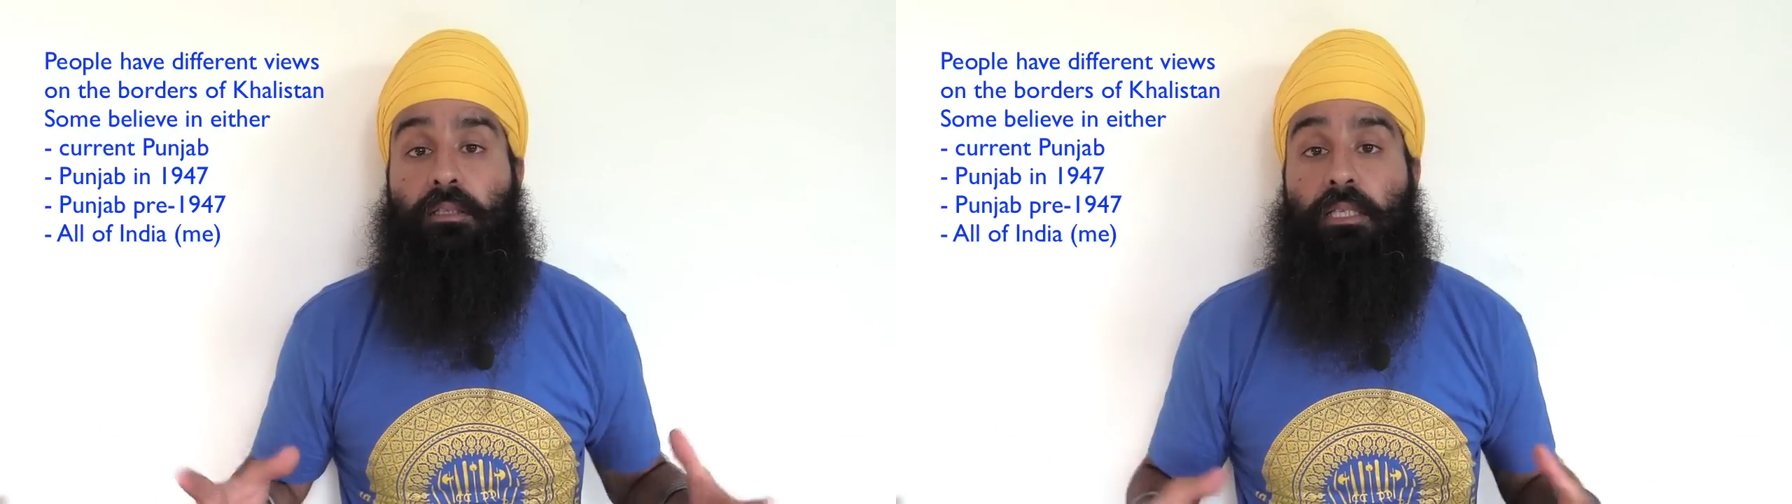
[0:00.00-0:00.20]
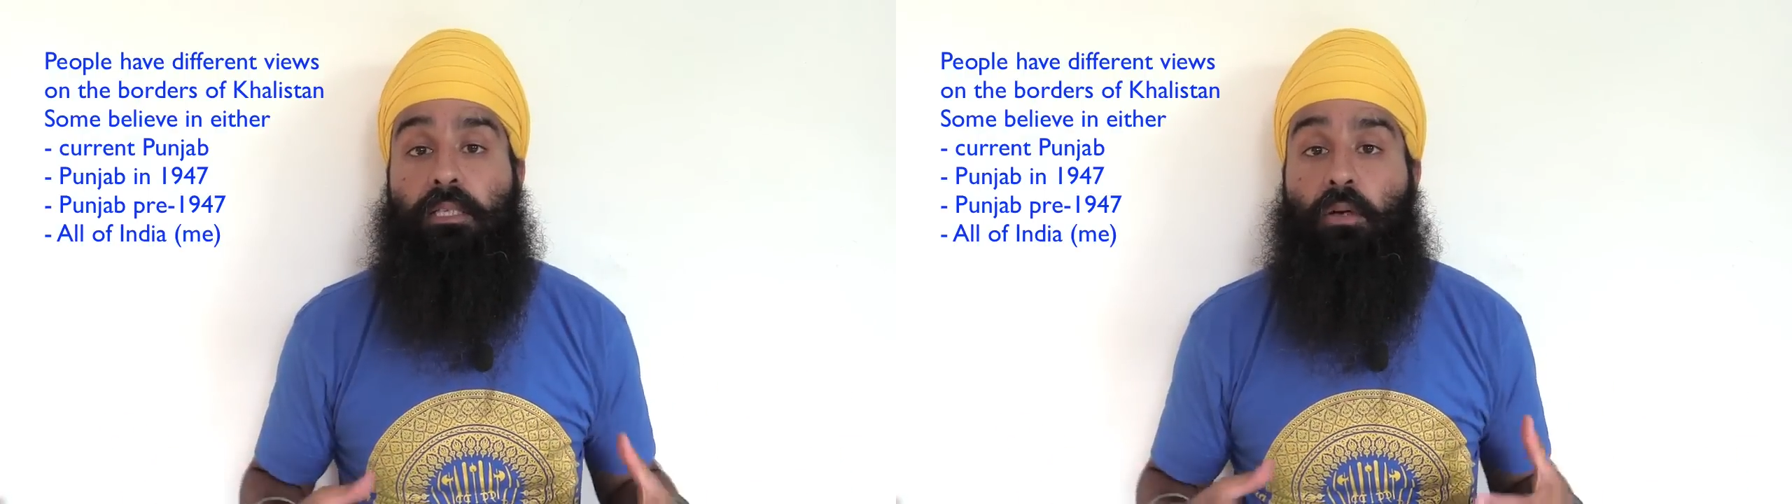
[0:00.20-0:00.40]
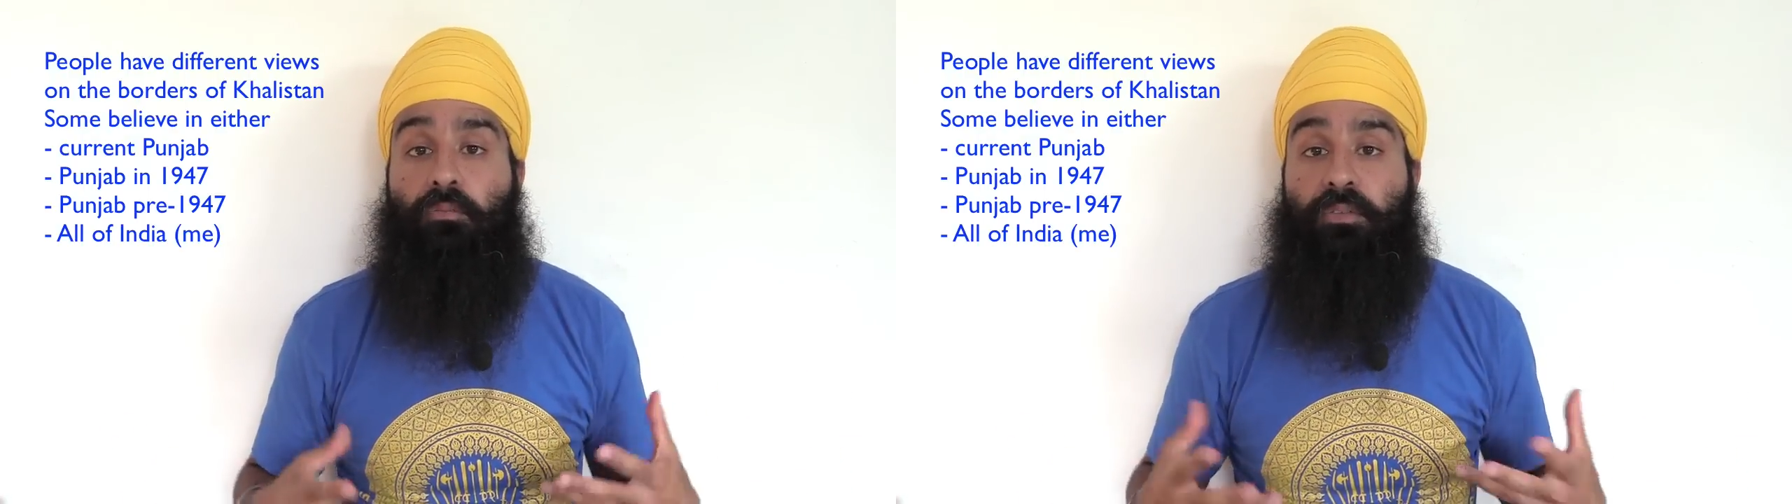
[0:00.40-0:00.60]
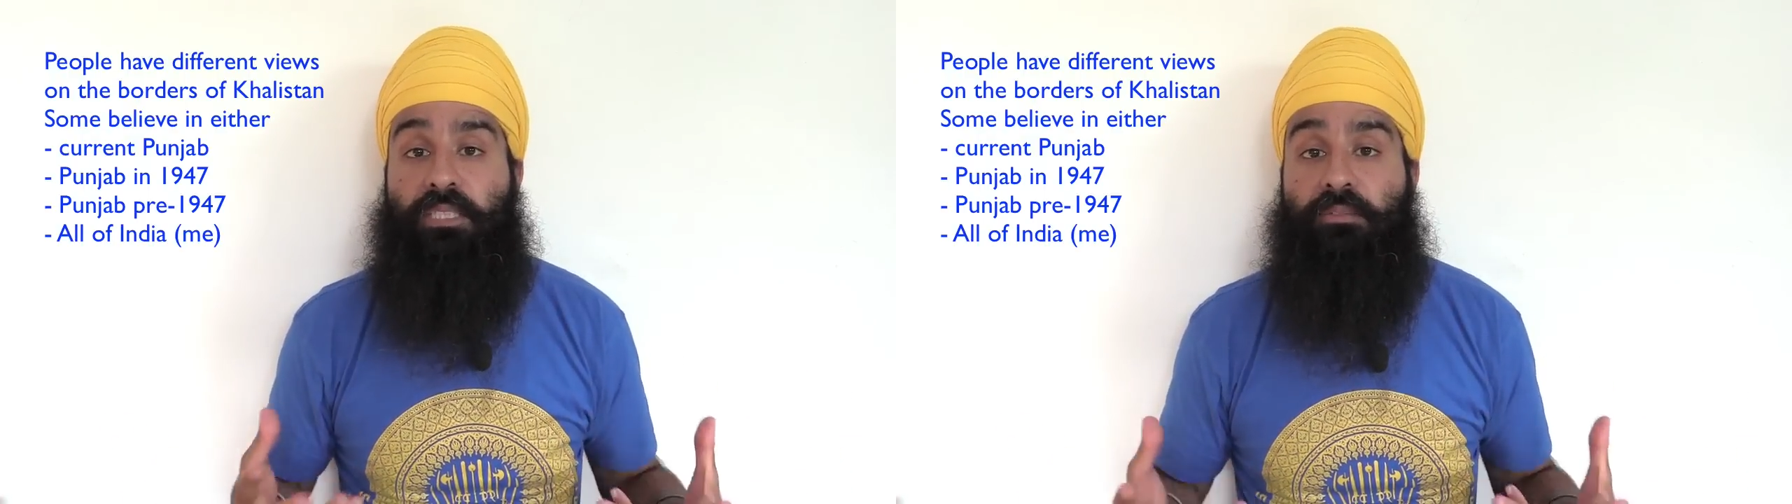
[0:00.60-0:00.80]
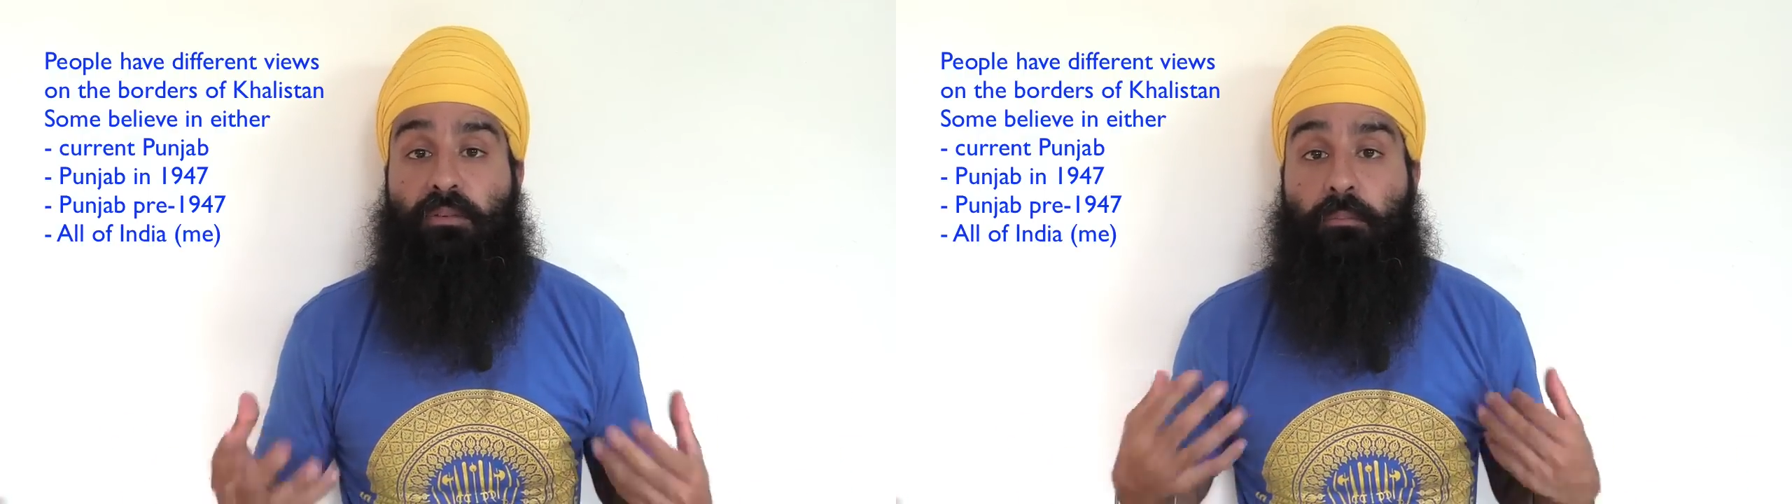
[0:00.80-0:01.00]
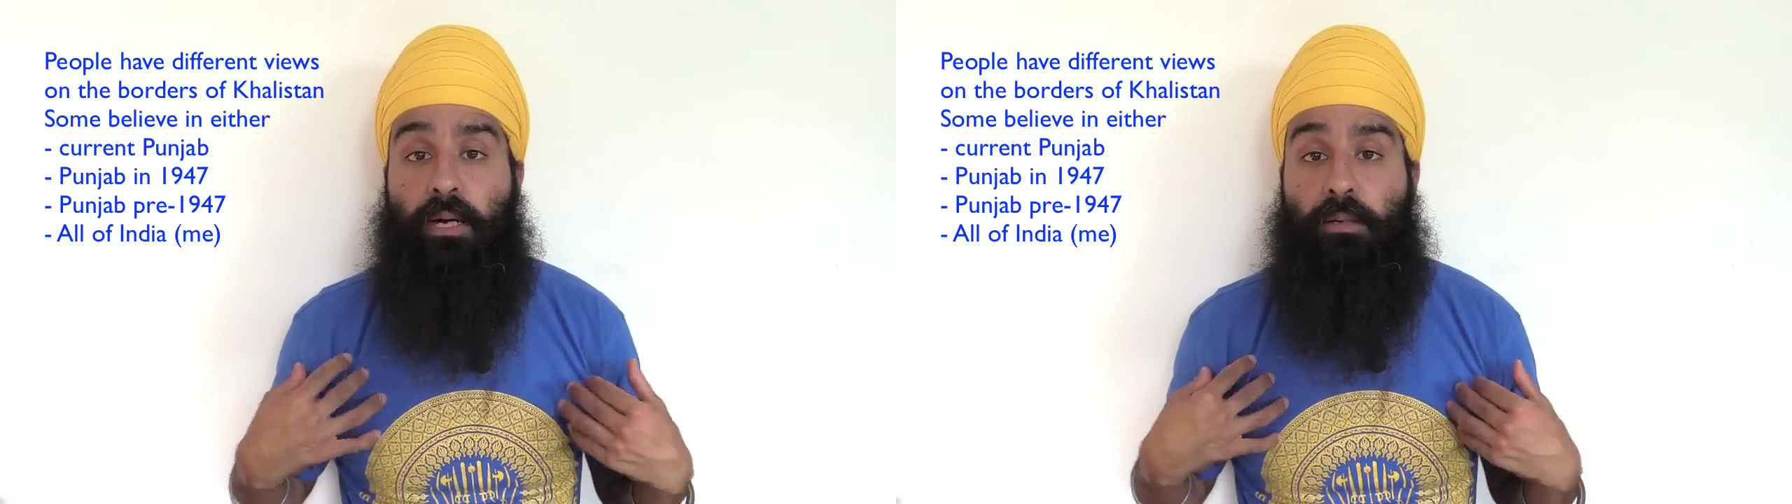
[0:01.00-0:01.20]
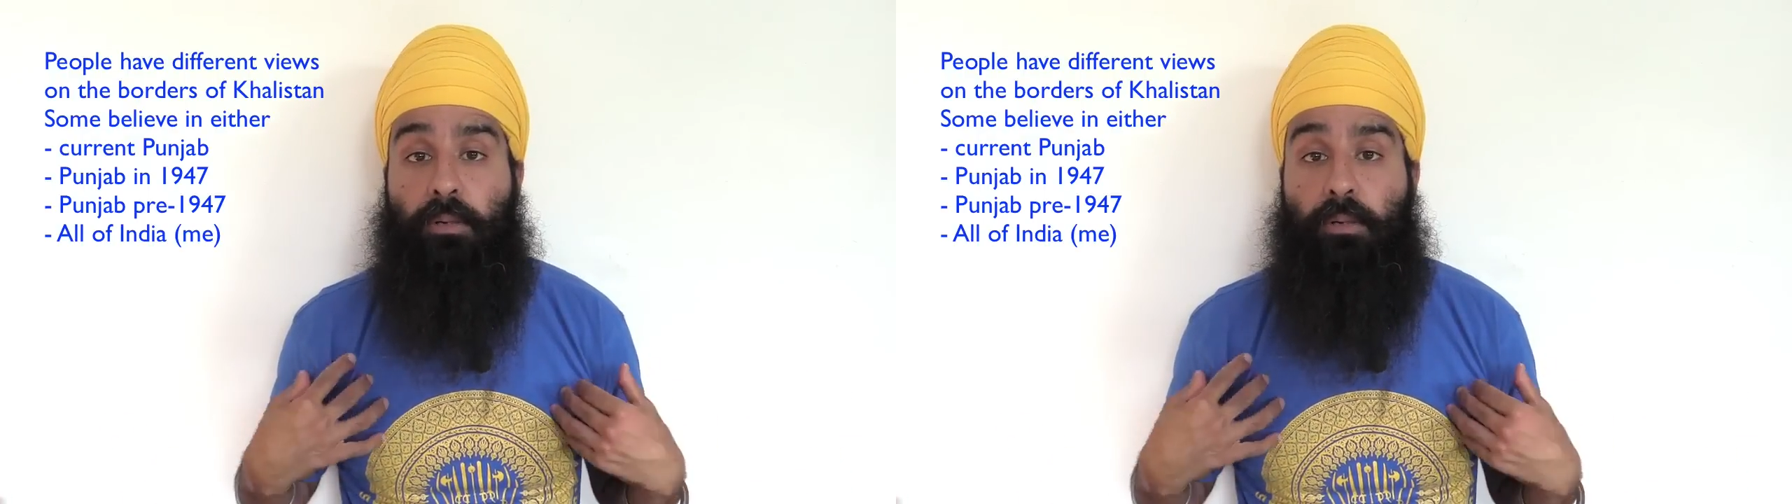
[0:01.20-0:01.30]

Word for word: then obviously from my